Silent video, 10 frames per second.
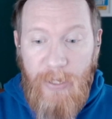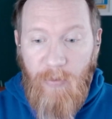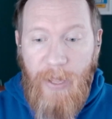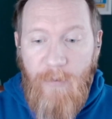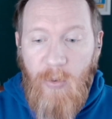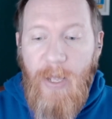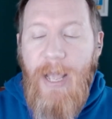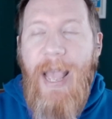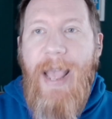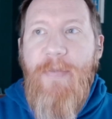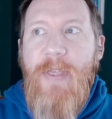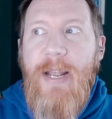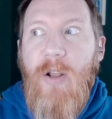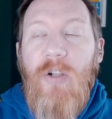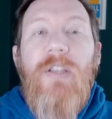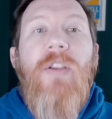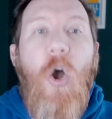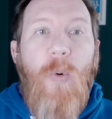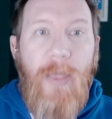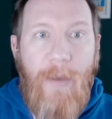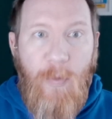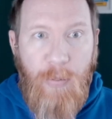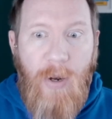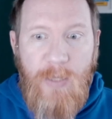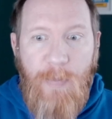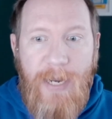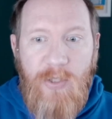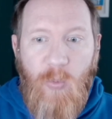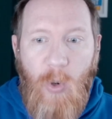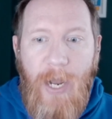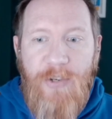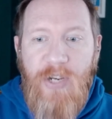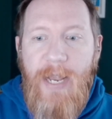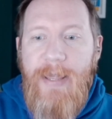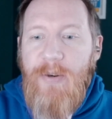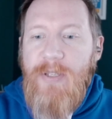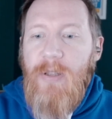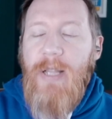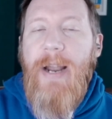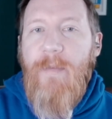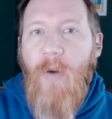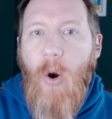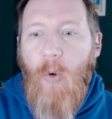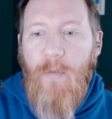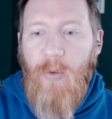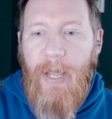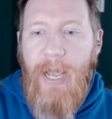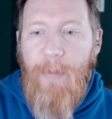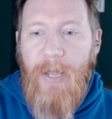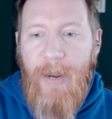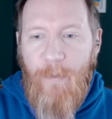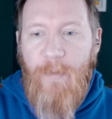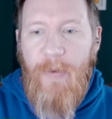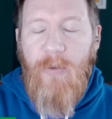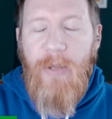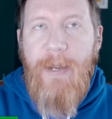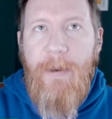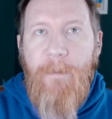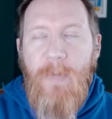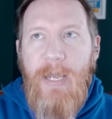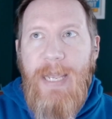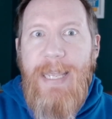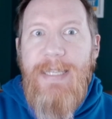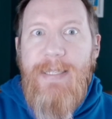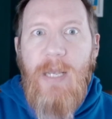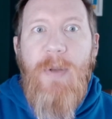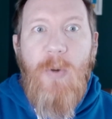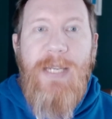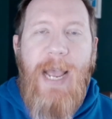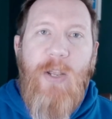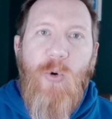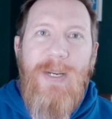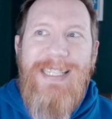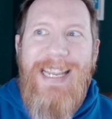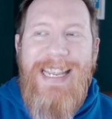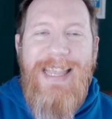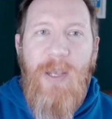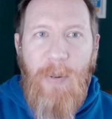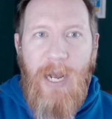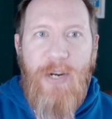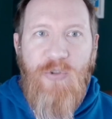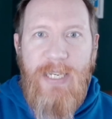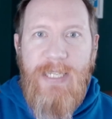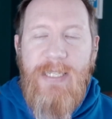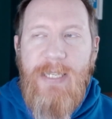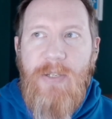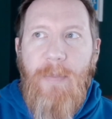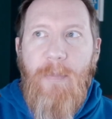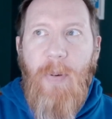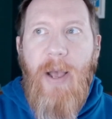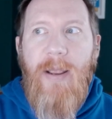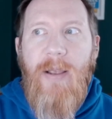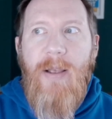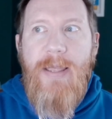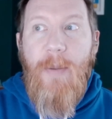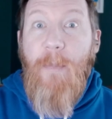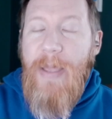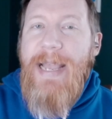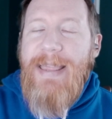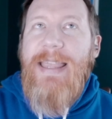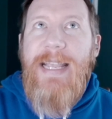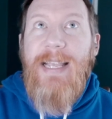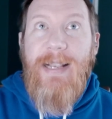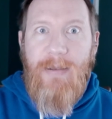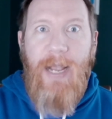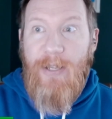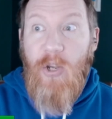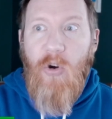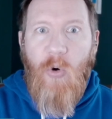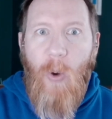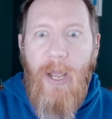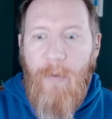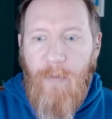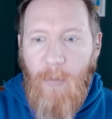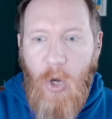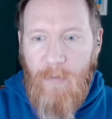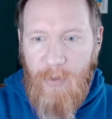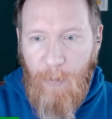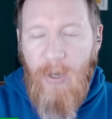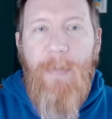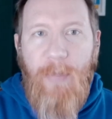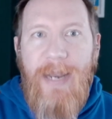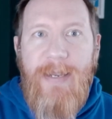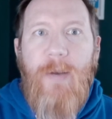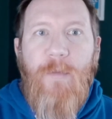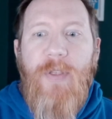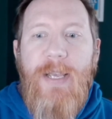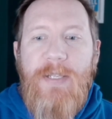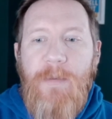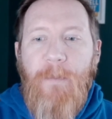level, and then lower level prospects to watch. And there's a lot of overlap, I feel like, in some of those categories in the Padres system. But the big thing that I took away from all of the prep I did for this